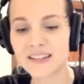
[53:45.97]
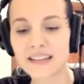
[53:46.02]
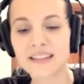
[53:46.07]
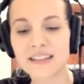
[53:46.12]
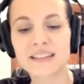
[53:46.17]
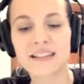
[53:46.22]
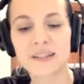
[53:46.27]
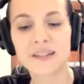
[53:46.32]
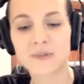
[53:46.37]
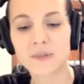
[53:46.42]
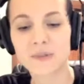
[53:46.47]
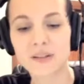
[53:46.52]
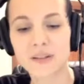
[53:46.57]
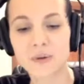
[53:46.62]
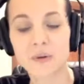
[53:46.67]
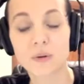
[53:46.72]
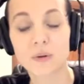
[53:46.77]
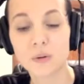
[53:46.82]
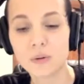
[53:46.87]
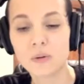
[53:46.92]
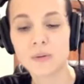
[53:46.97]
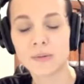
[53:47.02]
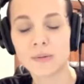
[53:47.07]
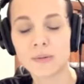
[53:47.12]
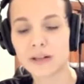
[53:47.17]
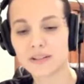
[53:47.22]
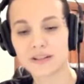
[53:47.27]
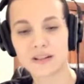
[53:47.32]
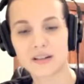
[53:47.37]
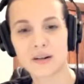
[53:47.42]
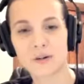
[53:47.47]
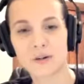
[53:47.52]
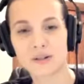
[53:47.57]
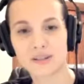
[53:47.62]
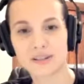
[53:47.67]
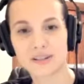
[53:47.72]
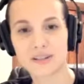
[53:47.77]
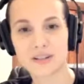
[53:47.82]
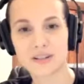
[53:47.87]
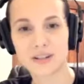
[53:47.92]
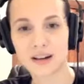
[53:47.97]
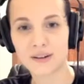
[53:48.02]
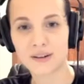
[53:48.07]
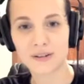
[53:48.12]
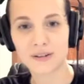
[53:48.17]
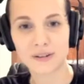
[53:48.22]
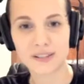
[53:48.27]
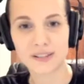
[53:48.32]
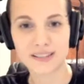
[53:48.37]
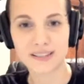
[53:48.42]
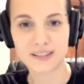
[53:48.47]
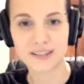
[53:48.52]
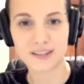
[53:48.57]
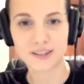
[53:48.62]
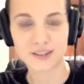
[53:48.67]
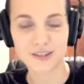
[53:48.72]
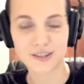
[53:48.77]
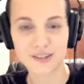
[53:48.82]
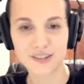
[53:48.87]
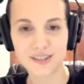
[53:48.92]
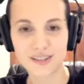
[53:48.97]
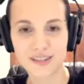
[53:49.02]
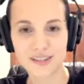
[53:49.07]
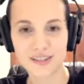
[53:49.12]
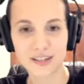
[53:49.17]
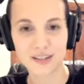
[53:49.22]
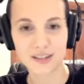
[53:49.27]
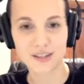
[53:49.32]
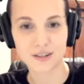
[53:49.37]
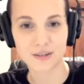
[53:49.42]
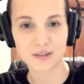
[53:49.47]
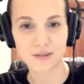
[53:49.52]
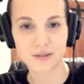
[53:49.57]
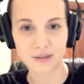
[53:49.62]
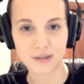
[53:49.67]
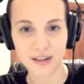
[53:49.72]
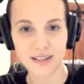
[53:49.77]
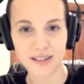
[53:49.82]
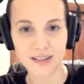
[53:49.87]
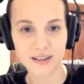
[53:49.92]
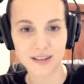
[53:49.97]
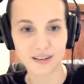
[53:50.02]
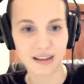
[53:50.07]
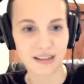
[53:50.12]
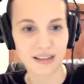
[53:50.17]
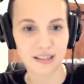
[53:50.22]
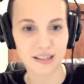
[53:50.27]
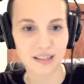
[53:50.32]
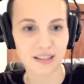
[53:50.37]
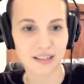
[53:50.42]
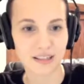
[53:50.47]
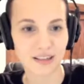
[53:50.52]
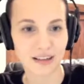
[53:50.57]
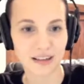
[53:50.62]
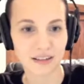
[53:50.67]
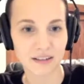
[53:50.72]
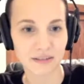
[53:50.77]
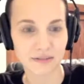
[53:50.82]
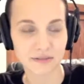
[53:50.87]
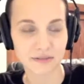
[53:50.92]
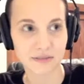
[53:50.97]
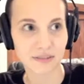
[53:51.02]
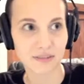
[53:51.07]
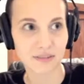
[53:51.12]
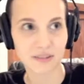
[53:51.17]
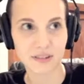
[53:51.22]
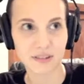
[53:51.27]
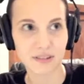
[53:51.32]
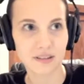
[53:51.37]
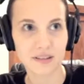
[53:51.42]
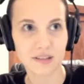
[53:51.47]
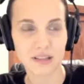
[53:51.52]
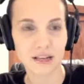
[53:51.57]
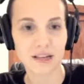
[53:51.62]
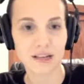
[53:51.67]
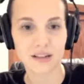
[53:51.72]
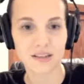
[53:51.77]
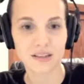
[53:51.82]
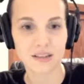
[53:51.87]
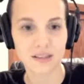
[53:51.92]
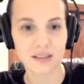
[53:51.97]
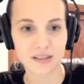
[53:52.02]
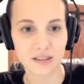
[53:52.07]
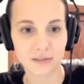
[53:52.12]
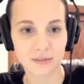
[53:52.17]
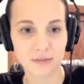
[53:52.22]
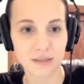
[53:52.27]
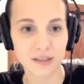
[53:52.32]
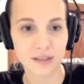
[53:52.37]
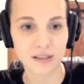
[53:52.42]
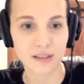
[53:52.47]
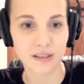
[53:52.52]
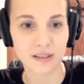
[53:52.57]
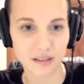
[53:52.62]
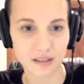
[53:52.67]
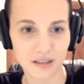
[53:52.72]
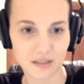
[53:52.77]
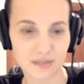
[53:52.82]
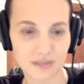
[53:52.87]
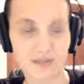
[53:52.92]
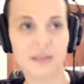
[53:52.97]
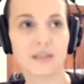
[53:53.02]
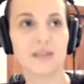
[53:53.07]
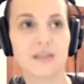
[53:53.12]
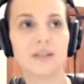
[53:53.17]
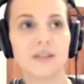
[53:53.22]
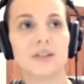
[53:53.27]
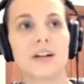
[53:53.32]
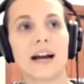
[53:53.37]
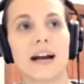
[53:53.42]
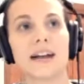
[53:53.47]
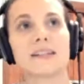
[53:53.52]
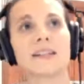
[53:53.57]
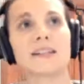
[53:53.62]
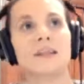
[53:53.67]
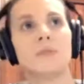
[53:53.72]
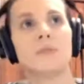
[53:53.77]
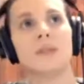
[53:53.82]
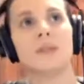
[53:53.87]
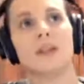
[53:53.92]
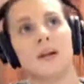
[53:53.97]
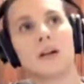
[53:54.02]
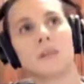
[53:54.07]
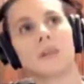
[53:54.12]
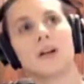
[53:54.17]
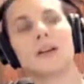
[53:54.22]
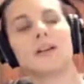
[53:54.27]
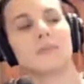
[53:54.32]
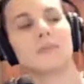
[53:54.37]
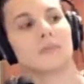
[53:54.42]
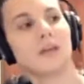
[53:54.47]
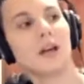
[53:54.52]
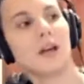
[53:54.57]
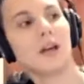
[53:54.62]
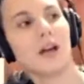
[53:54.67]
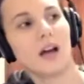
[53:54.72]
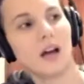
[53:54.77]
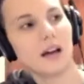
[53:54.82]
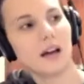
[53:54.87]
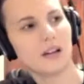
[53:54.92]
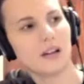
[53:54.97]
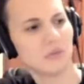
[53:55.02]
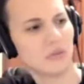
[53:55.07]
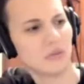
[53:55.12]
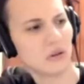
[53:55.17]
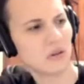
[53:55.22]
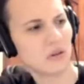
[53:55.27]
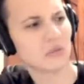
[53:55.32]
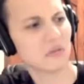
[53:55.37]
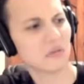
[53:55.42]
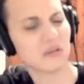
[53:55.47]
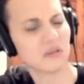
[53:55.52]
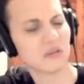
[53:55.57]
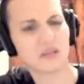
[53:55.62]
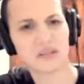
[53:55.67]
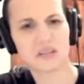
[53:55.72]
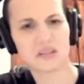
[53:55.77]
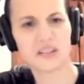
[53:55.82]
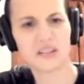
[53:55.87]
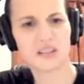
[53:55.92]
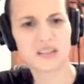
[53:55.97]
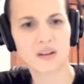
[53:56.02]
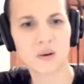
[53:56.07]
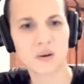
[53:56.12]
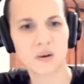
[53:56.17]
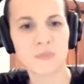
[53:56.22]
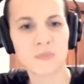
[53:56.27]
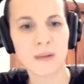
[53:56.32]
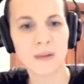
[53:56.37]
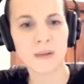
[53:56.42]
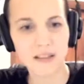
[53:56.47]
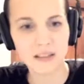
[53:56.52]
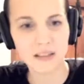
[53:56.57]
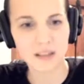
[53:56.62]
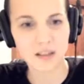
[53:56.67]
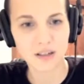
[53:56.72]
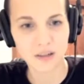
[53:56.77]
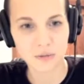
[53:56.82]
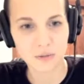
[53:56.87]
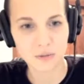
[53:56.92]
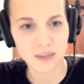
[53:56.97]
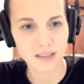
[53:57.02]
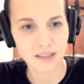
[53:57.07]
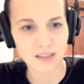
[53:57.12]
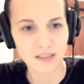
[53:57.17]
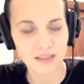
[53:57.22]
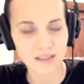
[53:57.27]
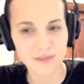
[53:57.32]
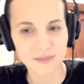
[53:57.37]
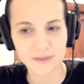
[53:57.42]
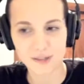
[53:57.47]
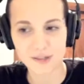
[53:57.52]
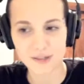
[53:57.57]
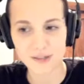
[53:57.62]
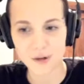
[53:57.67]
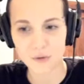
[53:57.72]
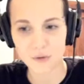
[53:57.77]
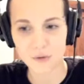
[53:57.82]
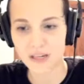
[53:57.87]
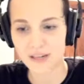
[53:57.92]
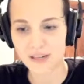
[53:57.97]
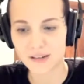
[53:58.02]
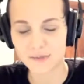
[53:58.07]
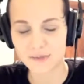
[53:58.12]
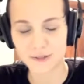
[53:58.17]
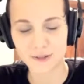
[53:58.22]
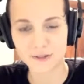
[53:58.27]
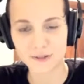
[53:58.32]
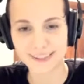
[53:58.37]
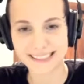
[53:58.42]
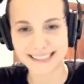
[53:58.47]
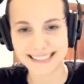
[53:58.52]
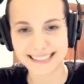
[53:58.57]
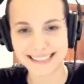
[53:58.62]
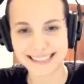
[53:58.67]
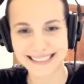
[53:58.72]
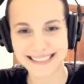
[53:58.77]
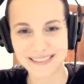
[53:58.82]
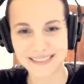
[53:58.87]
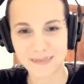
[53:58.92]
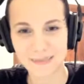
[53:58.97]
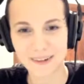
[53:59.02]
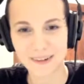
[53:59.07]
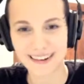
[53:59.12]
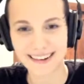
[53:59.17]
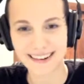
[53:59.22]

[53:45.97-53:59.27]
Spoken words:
that's what's so cool about Star Wars in general, is there's just such a great selection of characters, like villains. Like, you're asking me and I'm like, I don't know. There's like so many good ones for so many different reasons. But